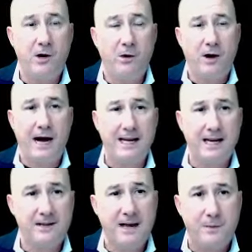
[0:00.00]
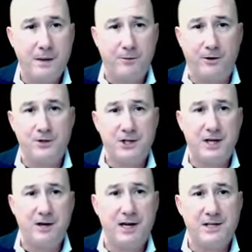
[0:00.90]
I got to take people that are
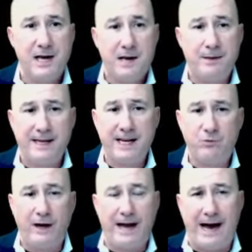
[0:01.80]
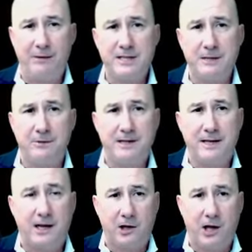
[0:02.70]
serious. But guess what? I was able to take
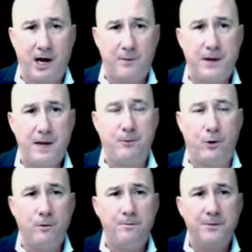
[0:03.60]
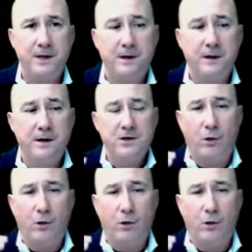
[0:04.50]
a lot of people to